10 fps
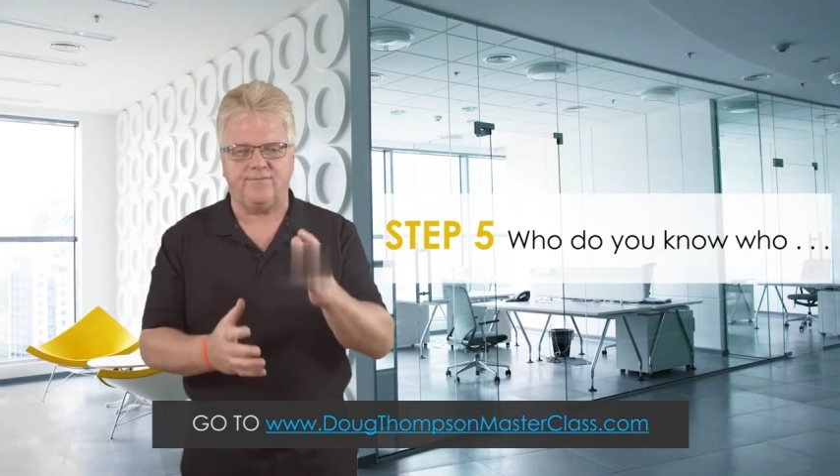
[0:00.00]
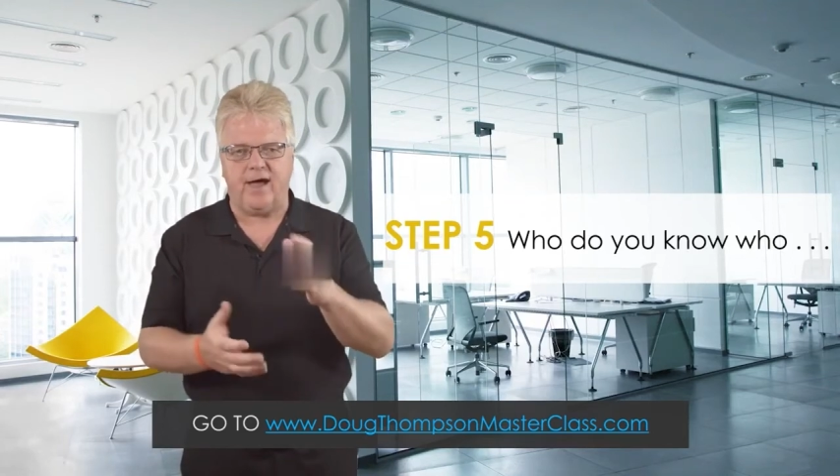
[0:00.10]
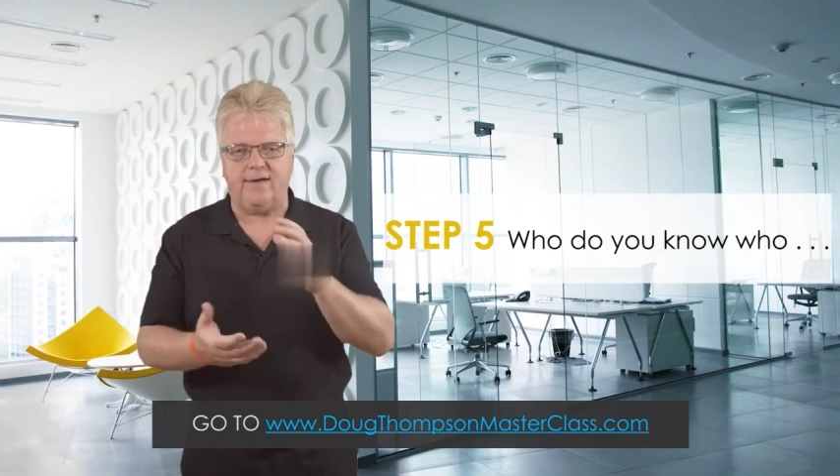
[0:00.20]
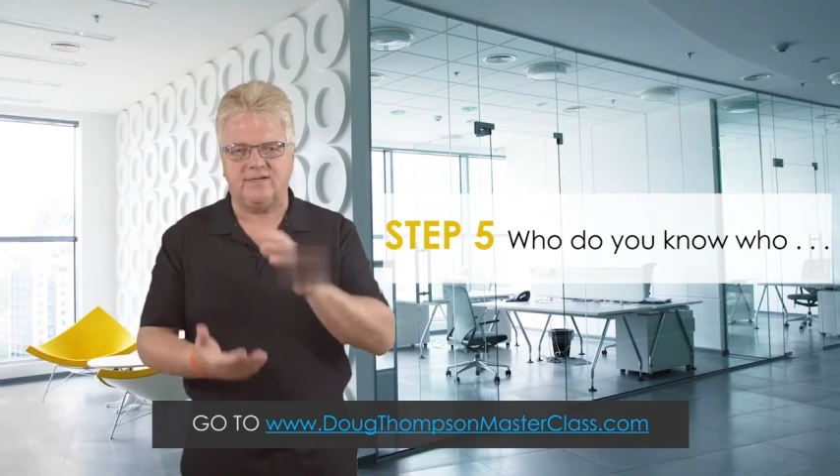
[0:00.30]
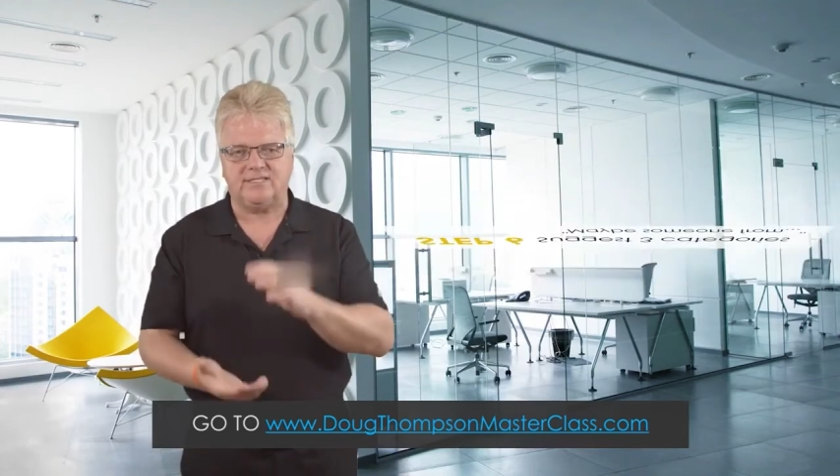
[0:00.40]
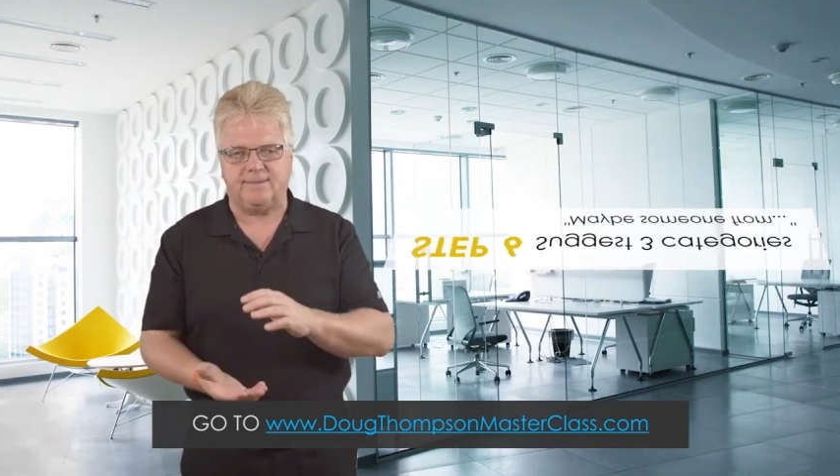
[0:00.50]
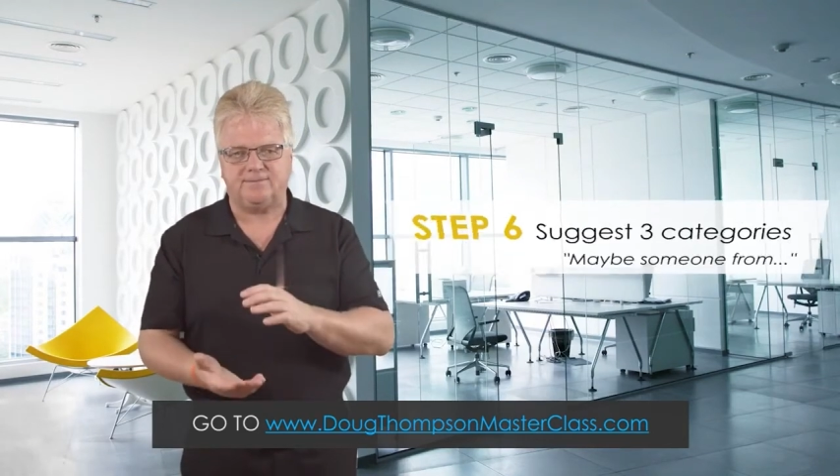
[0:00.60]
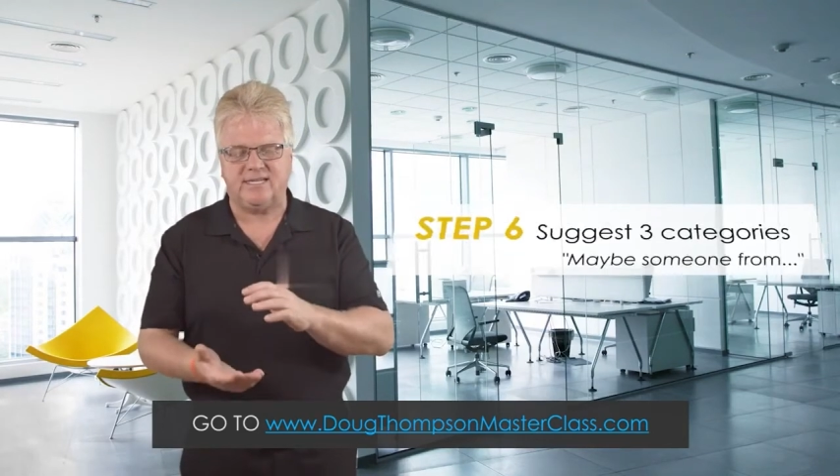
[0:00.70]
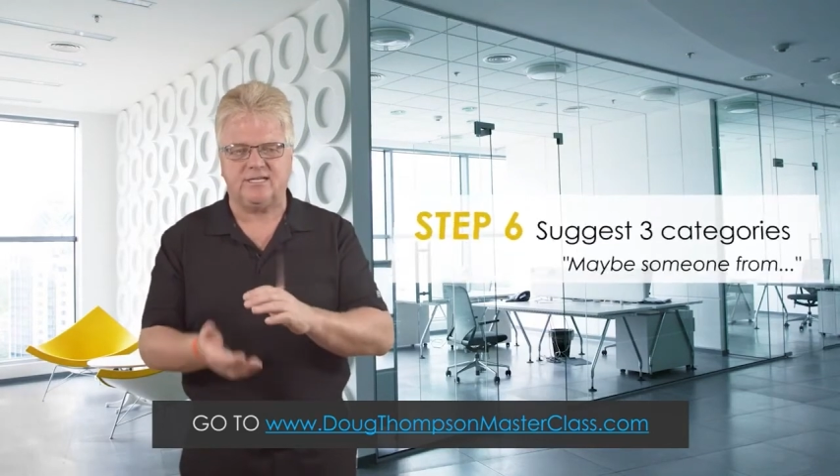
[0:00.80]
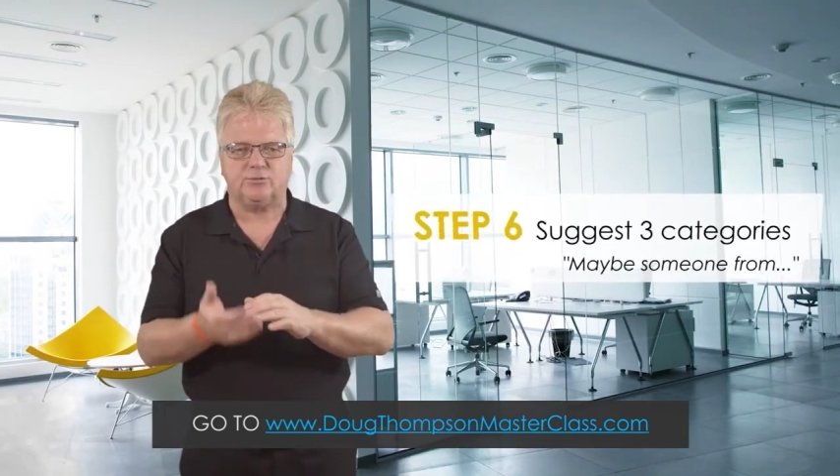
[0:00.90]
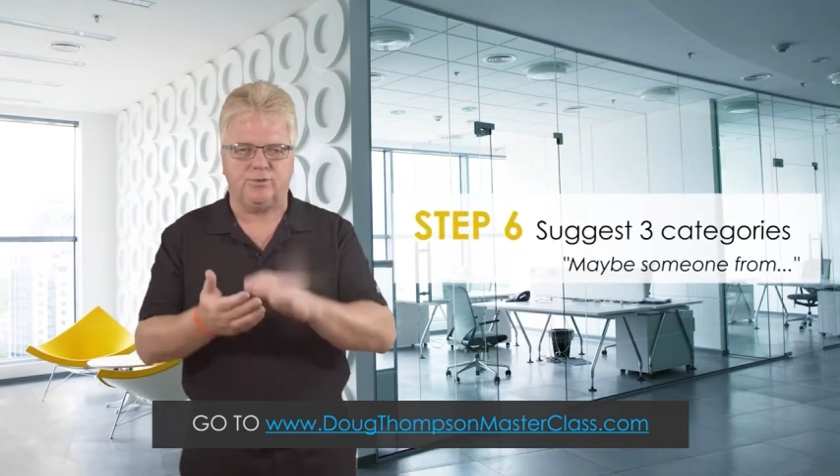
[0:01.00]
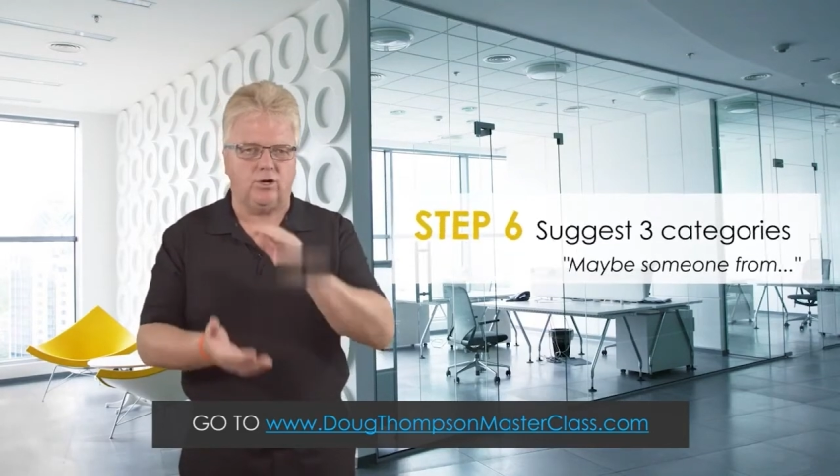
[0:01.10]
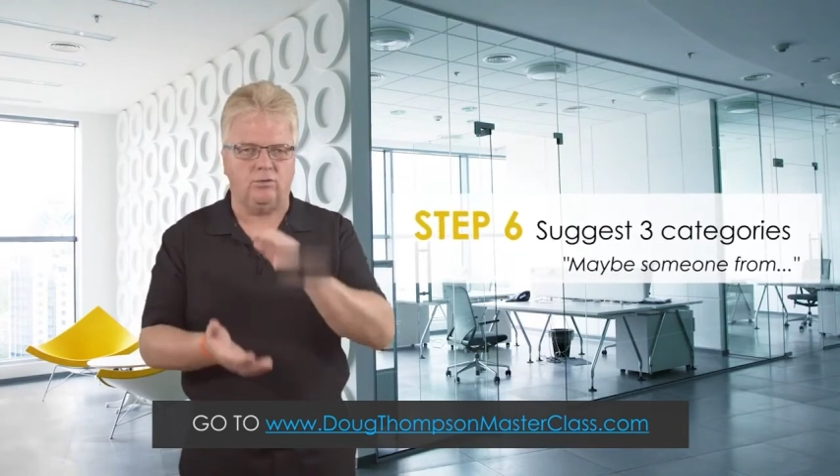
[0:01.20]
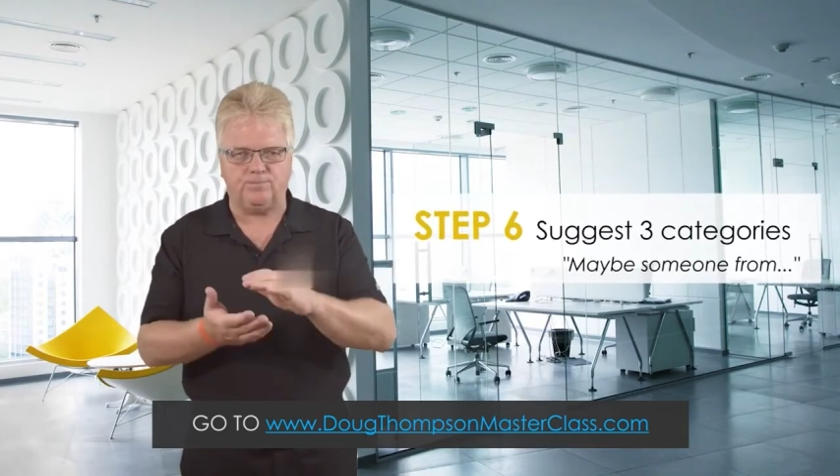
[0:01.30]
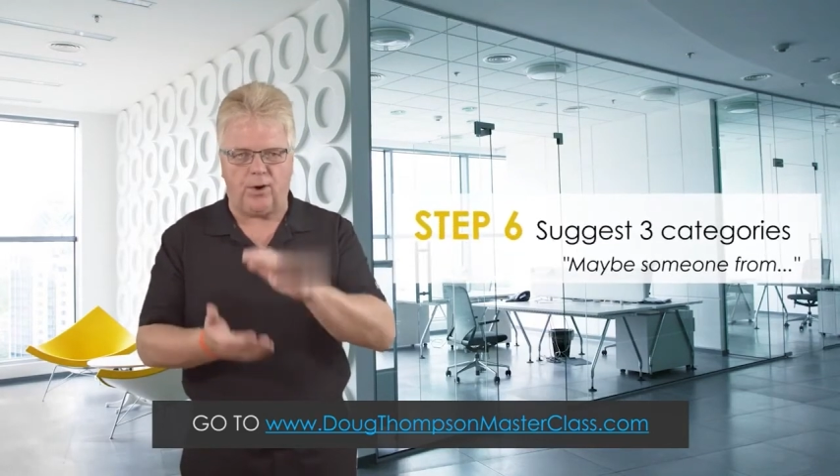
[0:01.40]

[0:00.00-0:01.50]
5 to step 6, we don't